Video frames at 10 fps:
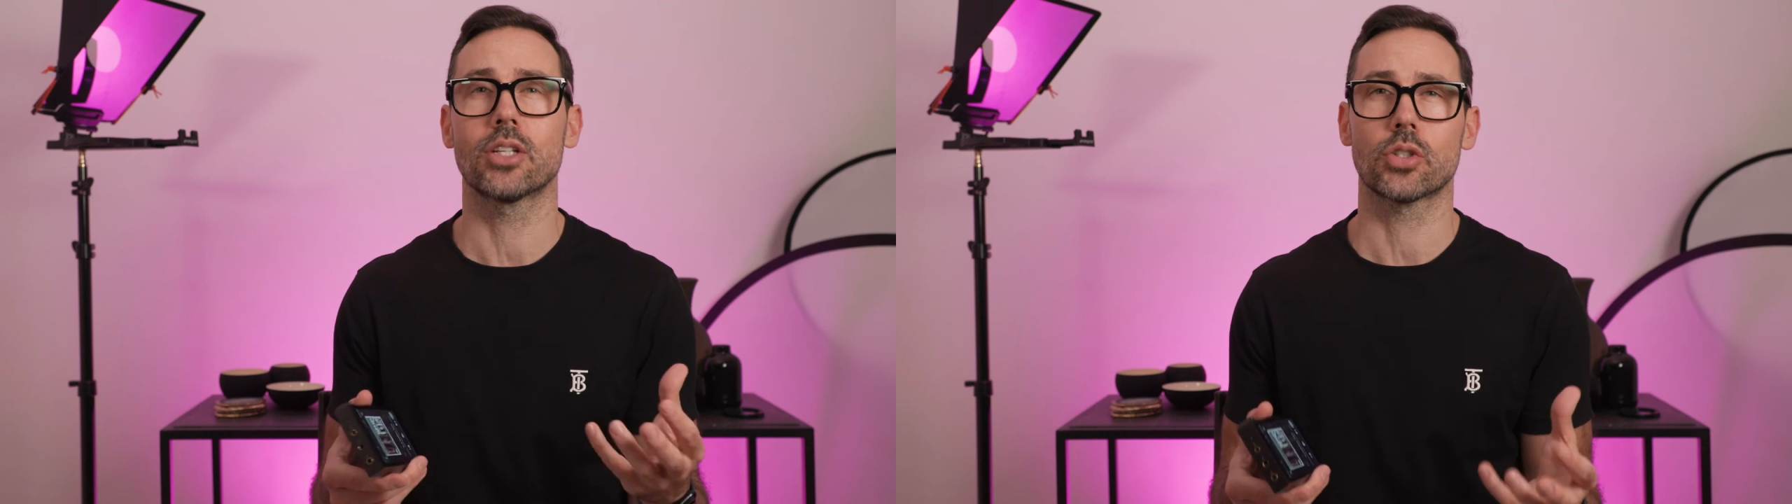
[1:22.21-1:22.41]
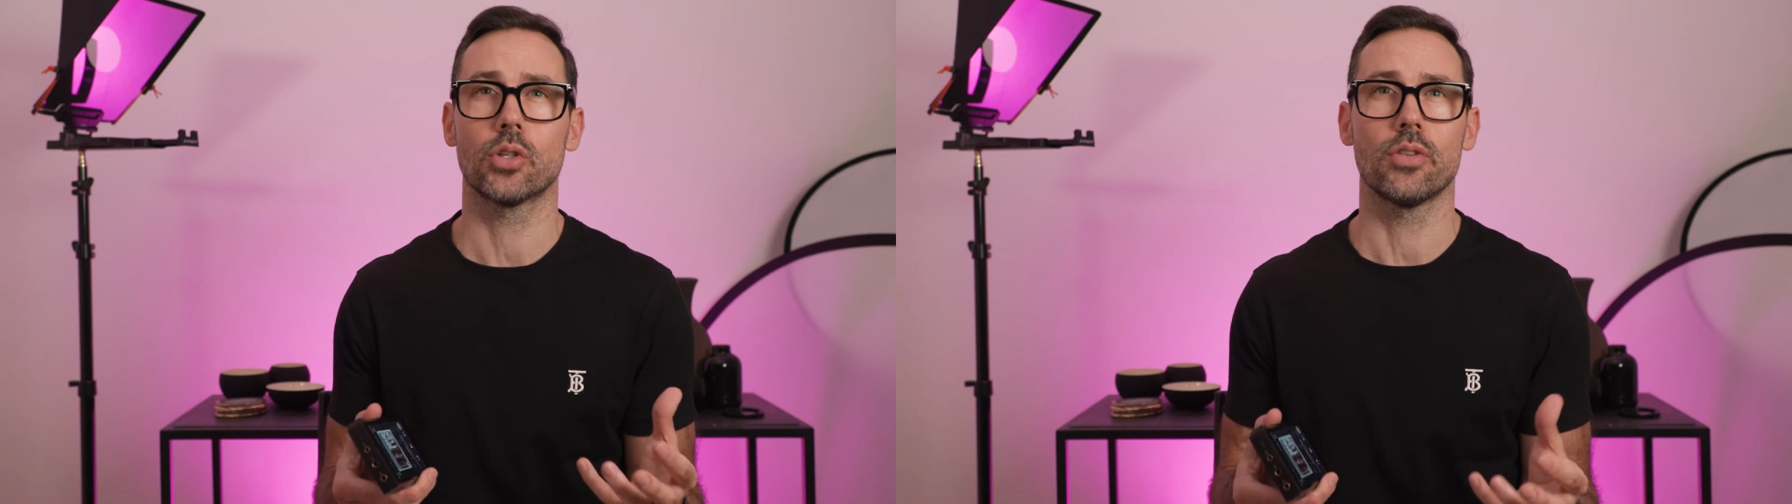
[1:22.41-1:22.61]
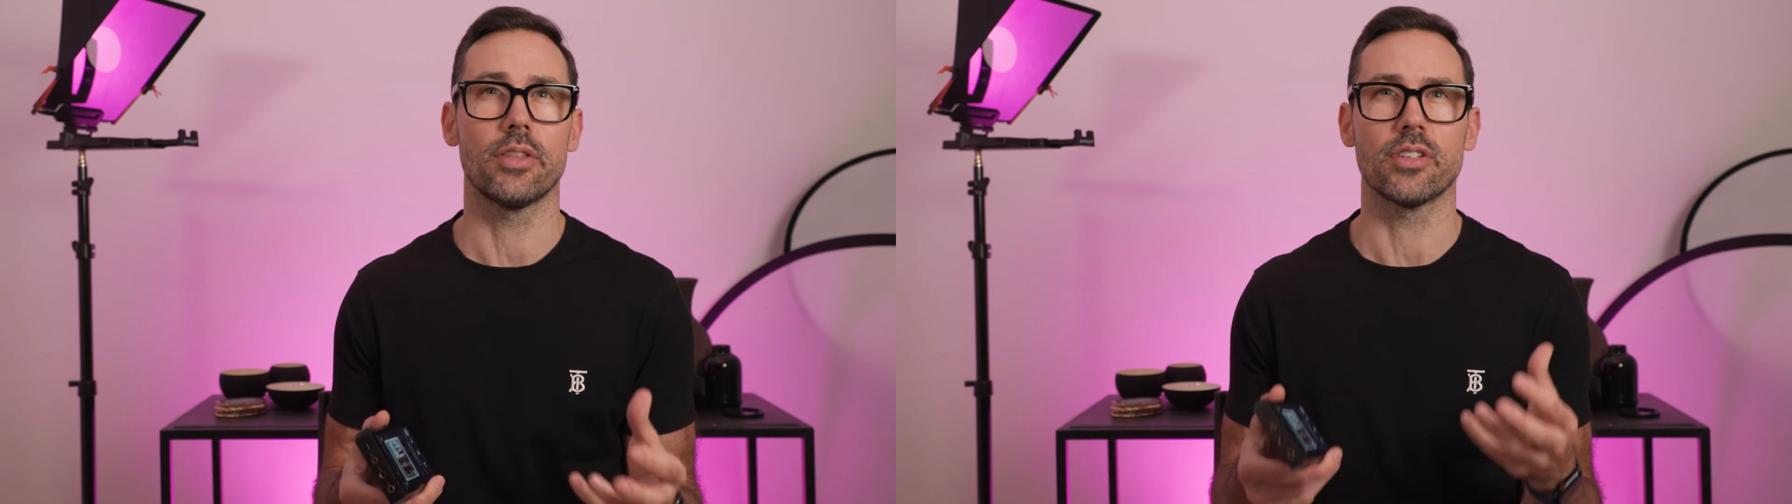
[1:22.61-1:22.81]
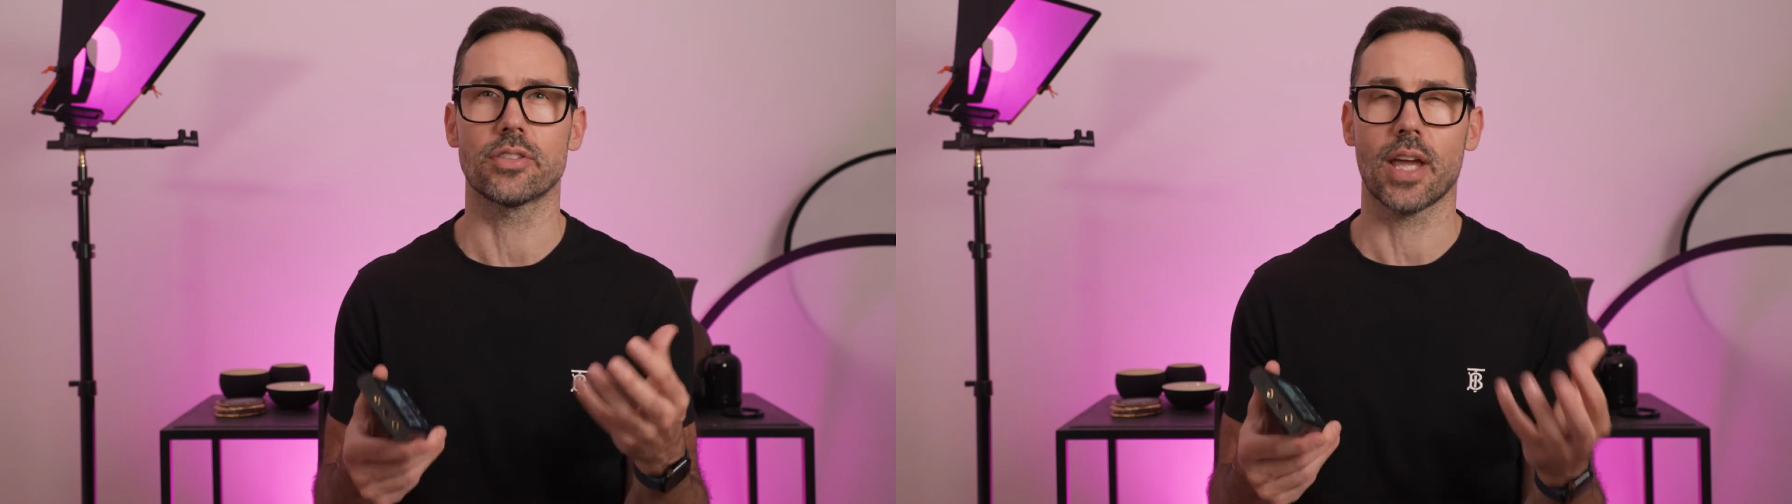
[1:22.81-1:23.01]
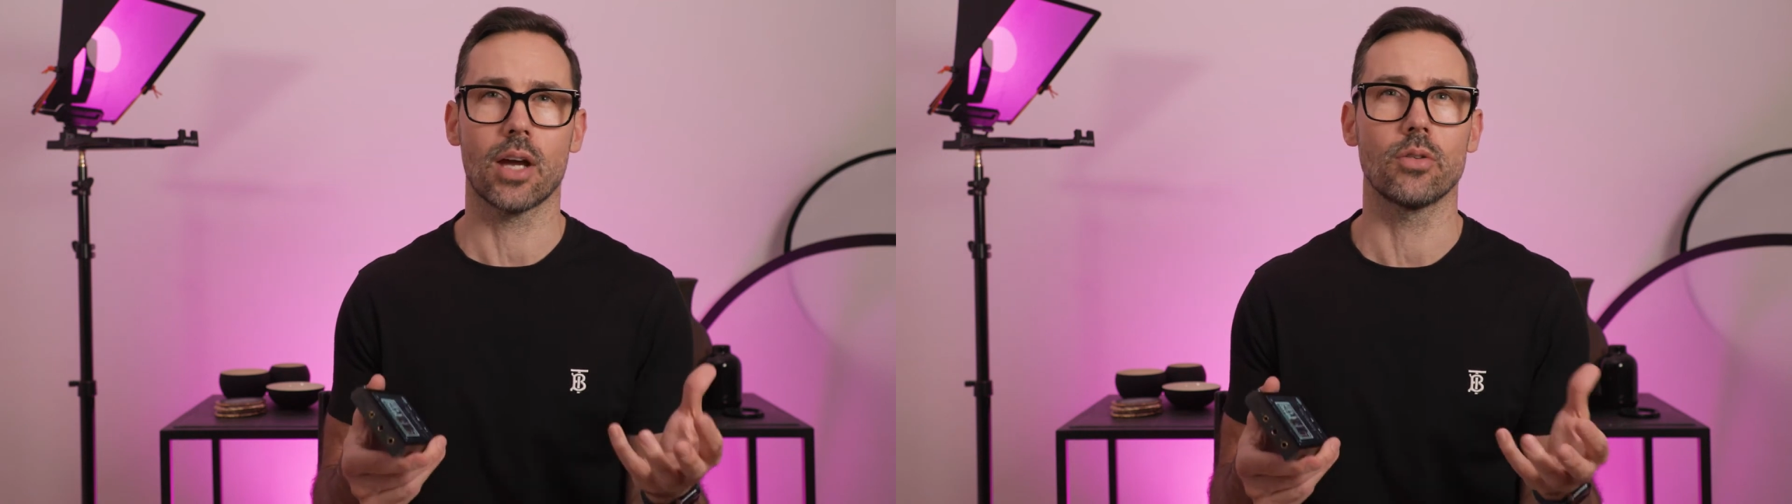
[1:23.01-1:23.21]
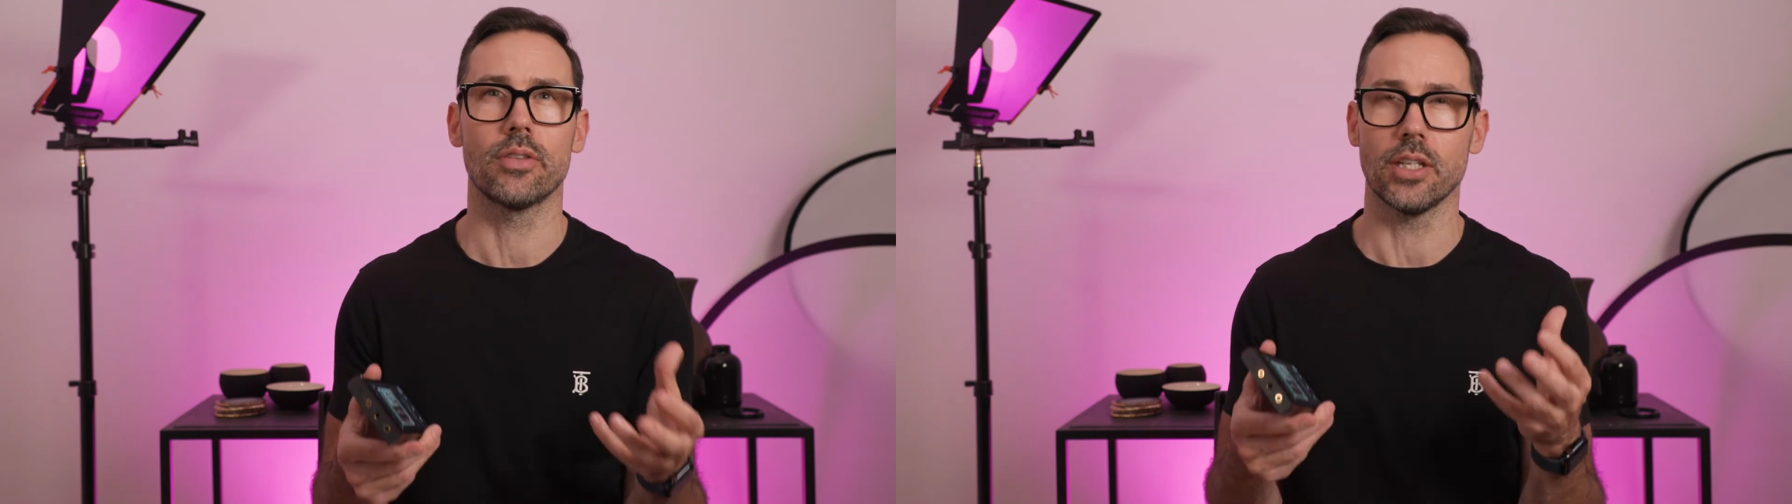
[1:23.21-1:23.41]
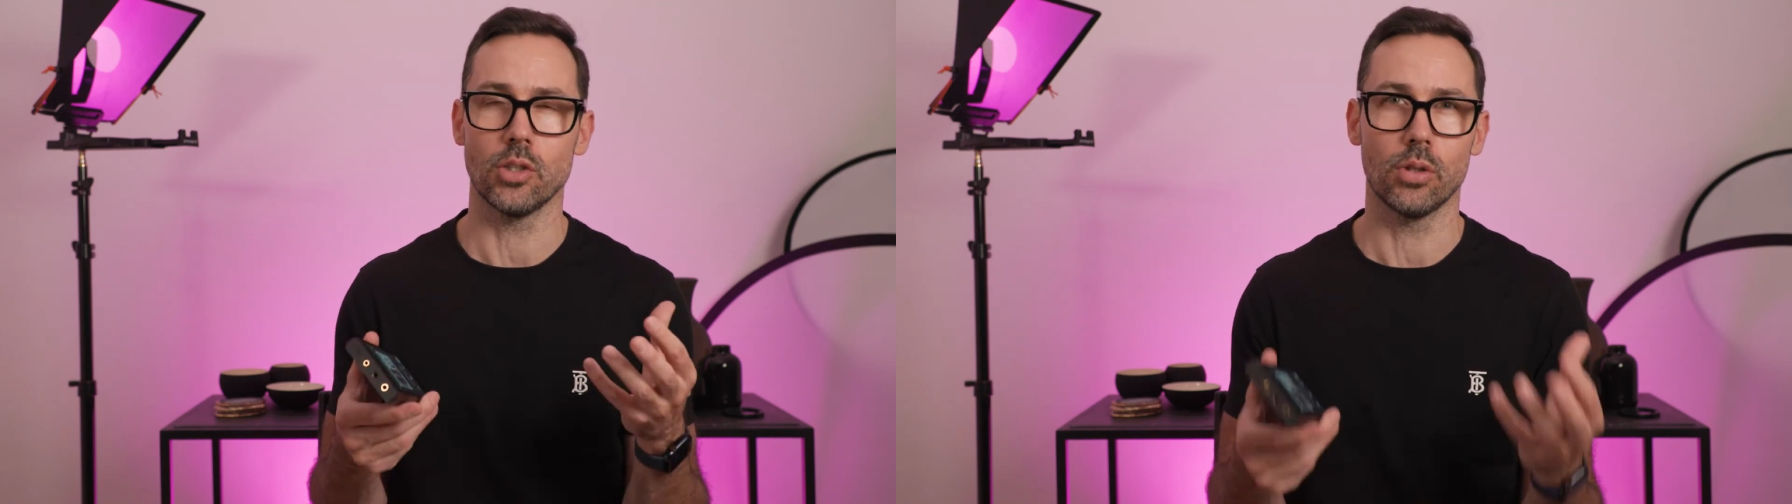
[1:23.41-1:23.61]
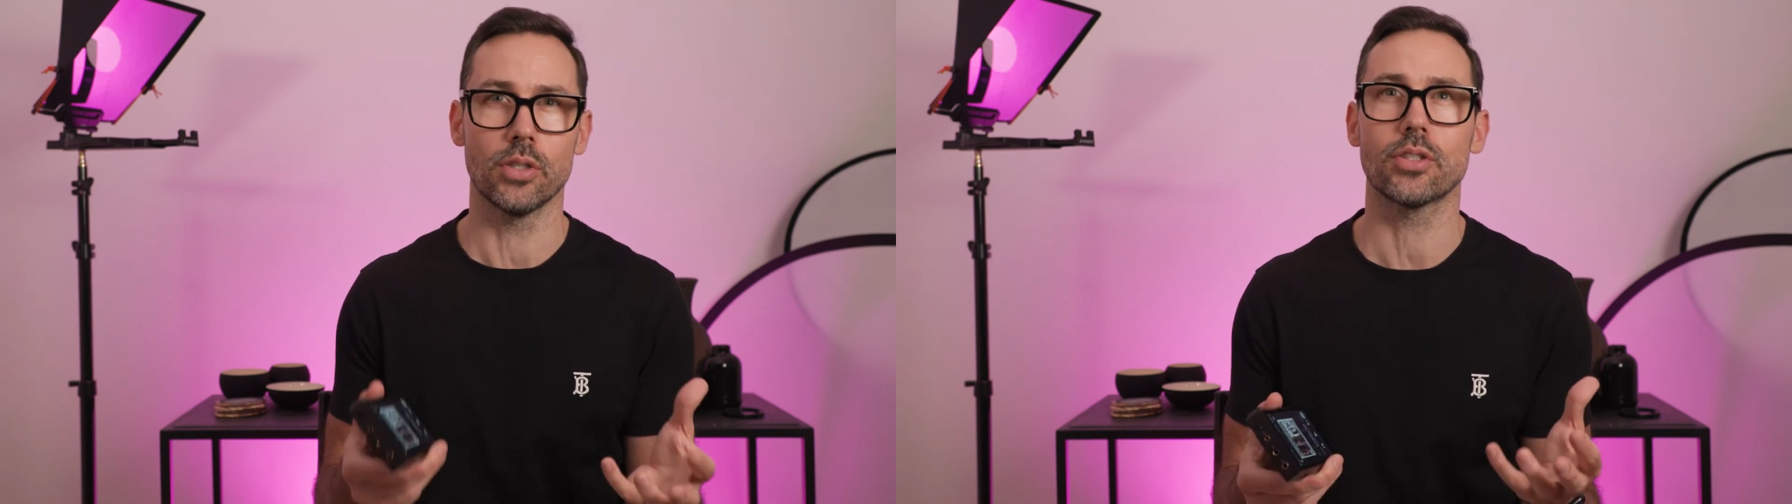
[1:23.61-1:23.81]
sure that the sound that you
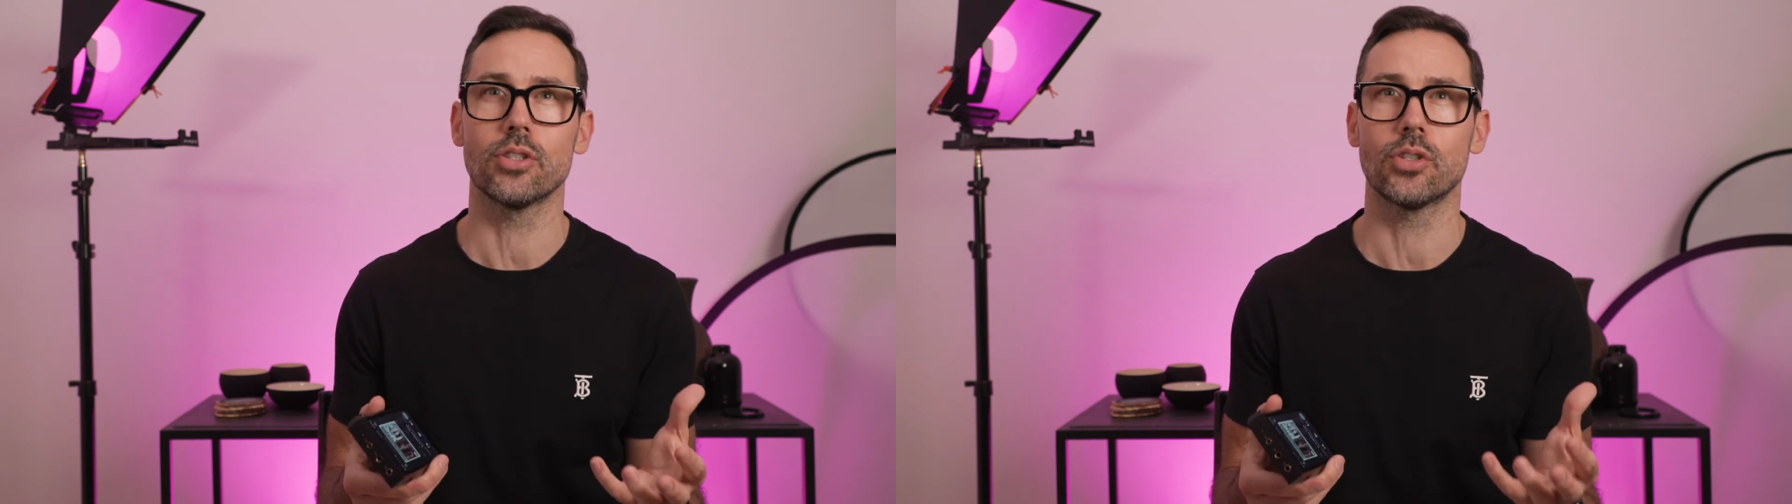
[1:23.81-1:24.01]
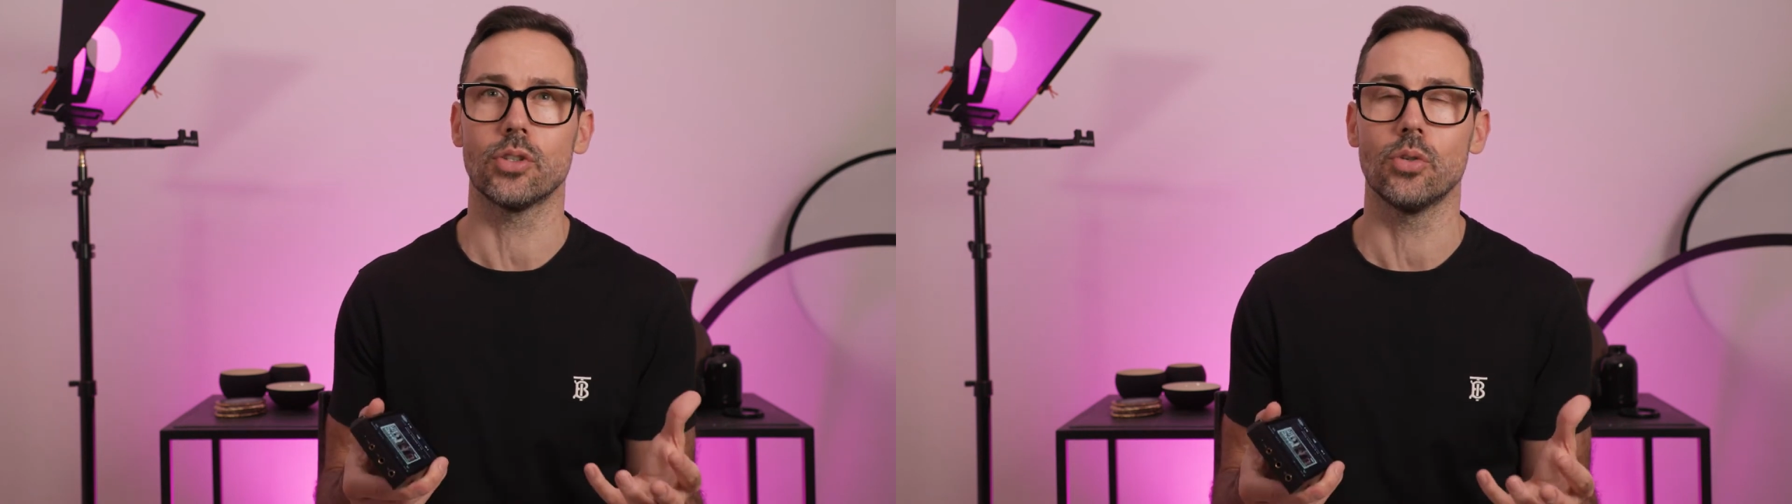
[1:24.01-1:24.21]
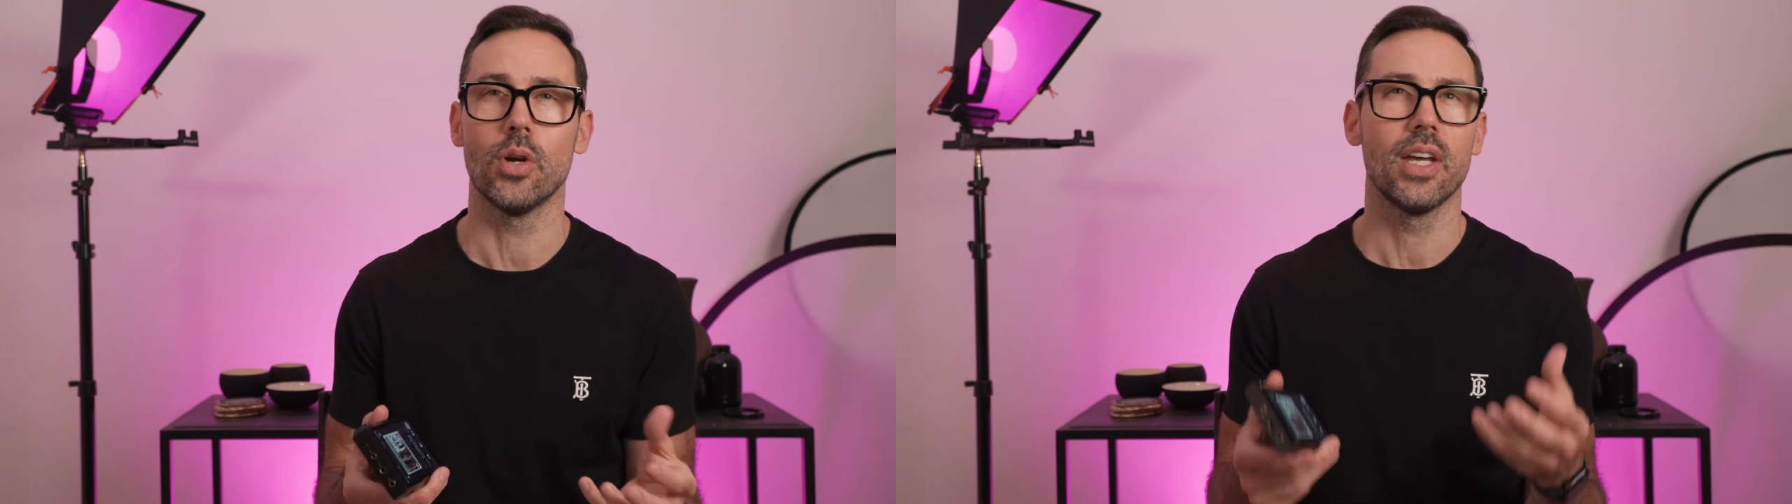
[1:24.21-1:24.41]
listen to